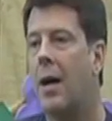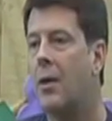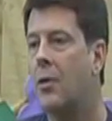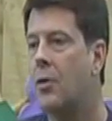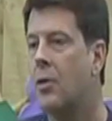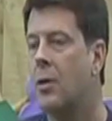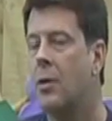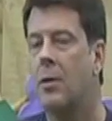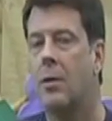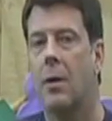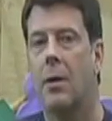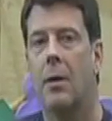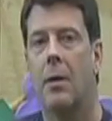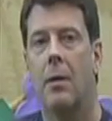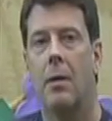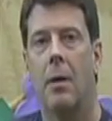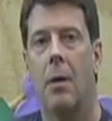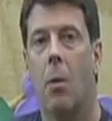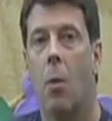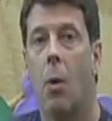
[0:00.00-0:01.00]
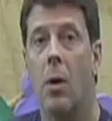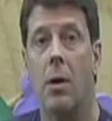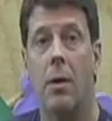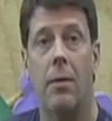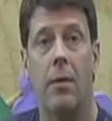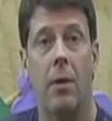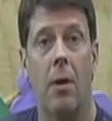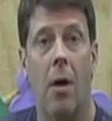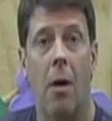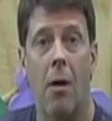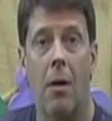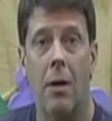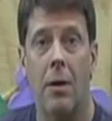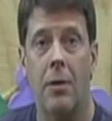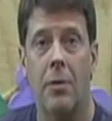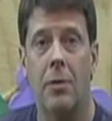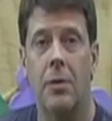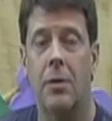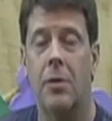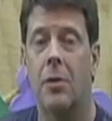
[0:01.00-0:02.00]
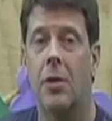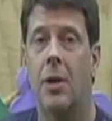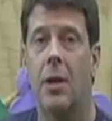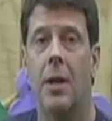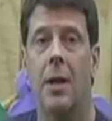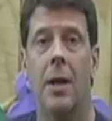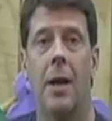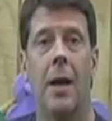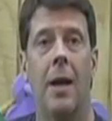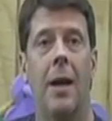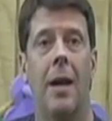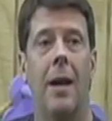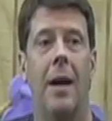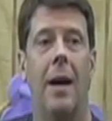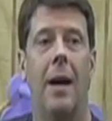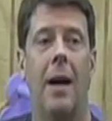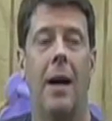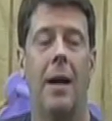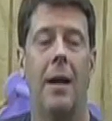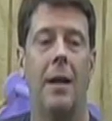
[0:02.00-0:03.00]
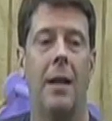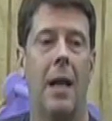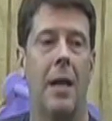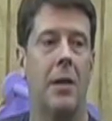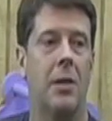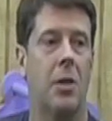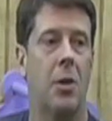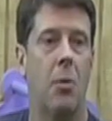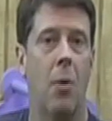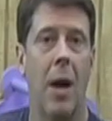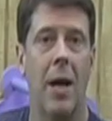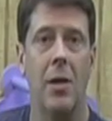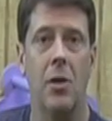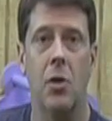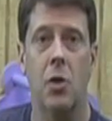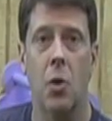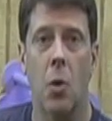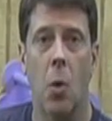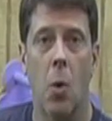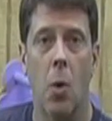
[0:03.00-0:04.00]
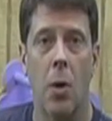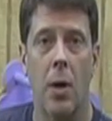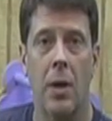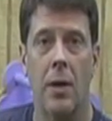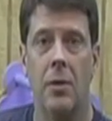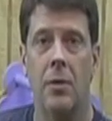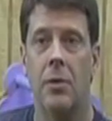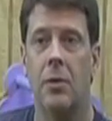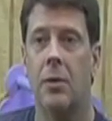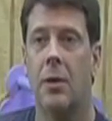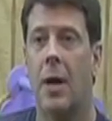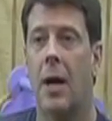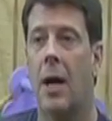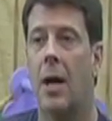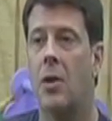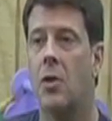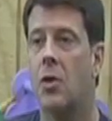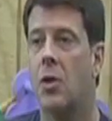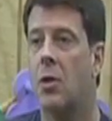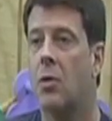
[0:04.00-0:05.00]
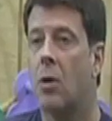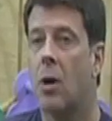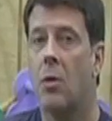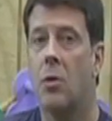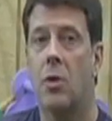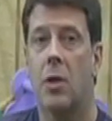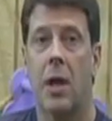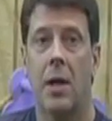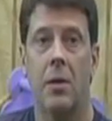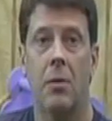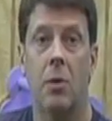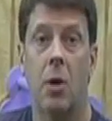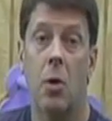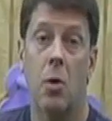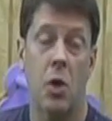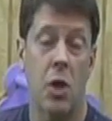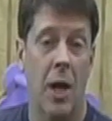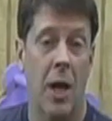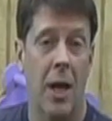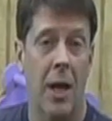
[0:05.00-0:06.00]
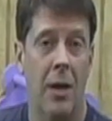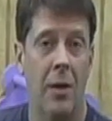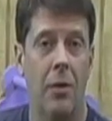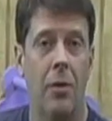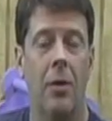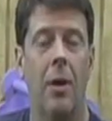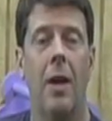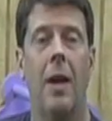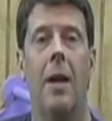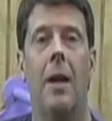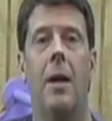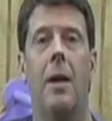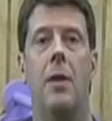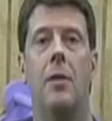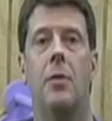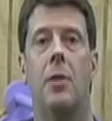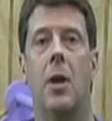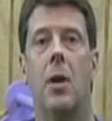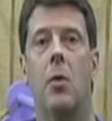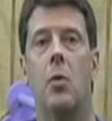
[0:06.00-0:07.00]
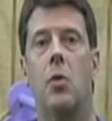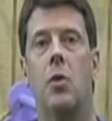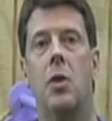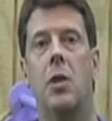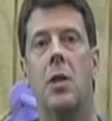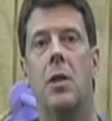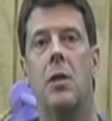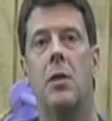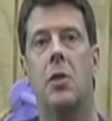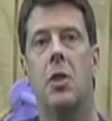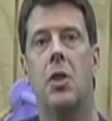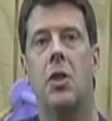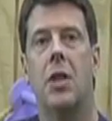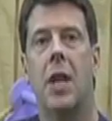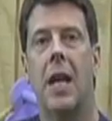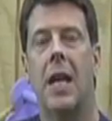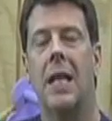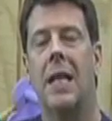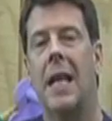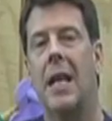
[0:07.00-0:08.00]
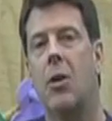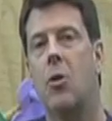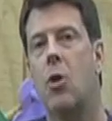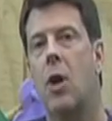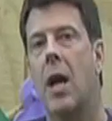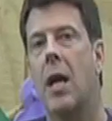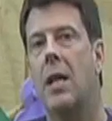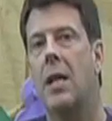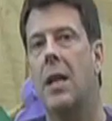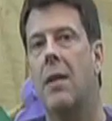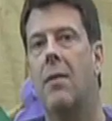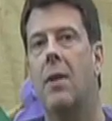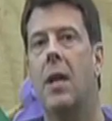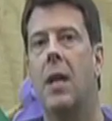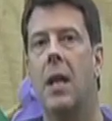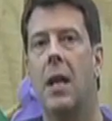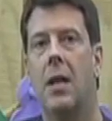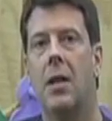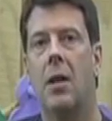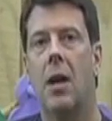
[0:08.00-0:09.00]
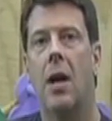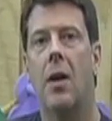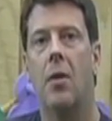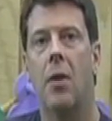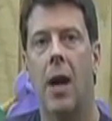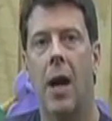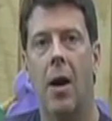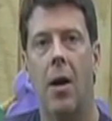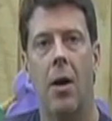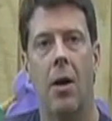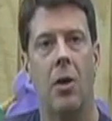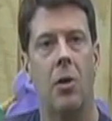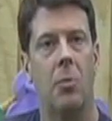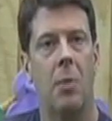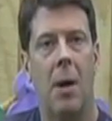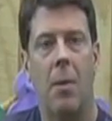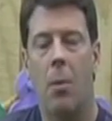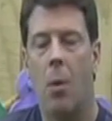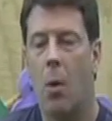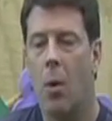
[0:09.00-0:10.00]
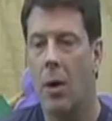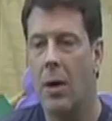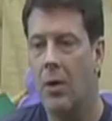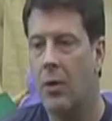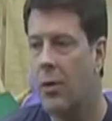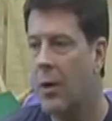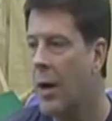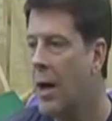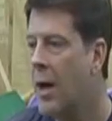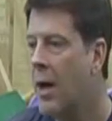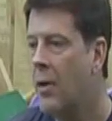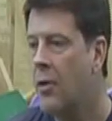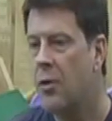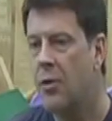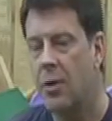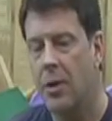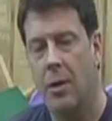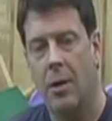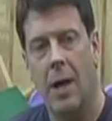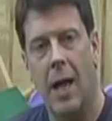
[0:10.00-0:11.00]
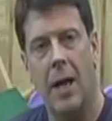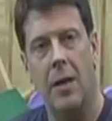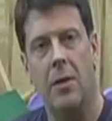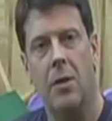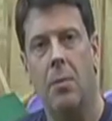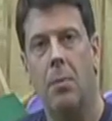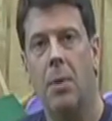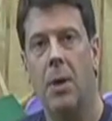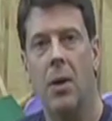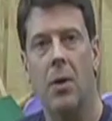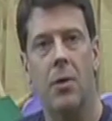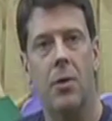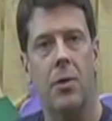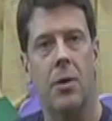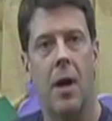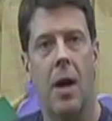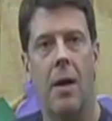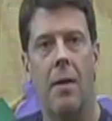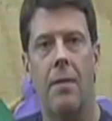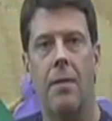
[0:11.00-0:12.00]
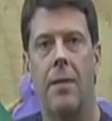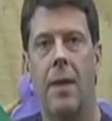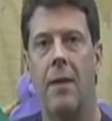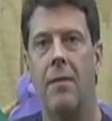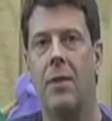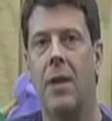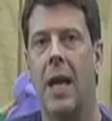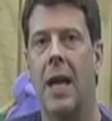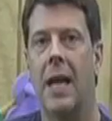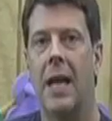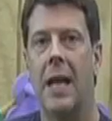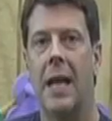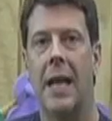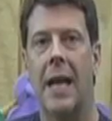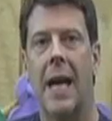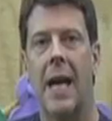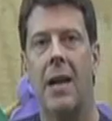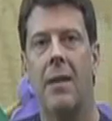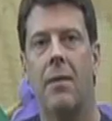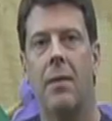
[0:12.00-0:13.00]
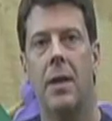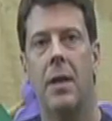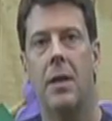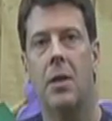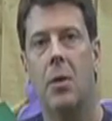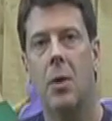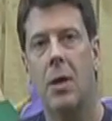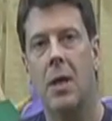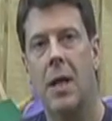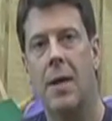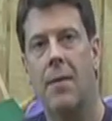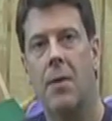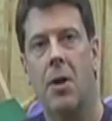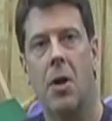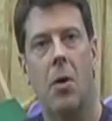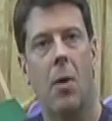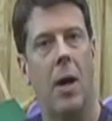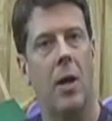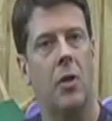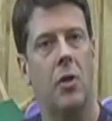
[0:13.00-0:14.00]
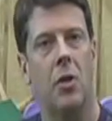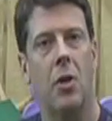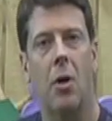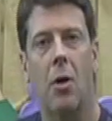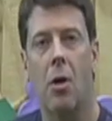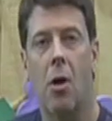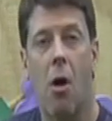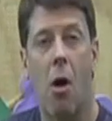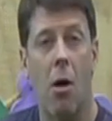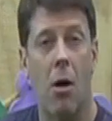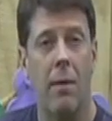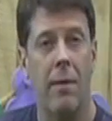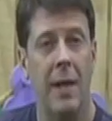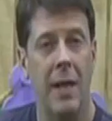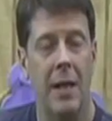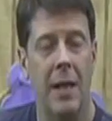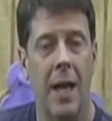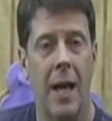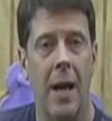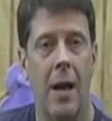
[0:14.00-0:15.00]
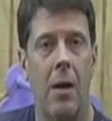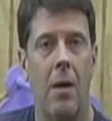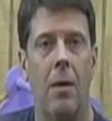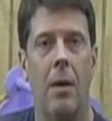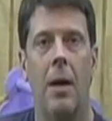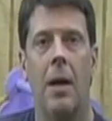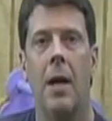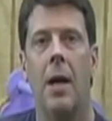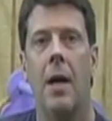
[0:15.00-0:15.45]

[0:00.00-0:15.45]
She's a wonderful artist. She likes to write stories. She crochets. So she's taken that creativity into other areas. My boys still like to build stuff. They've taken it kind of into a different direction, or carving now.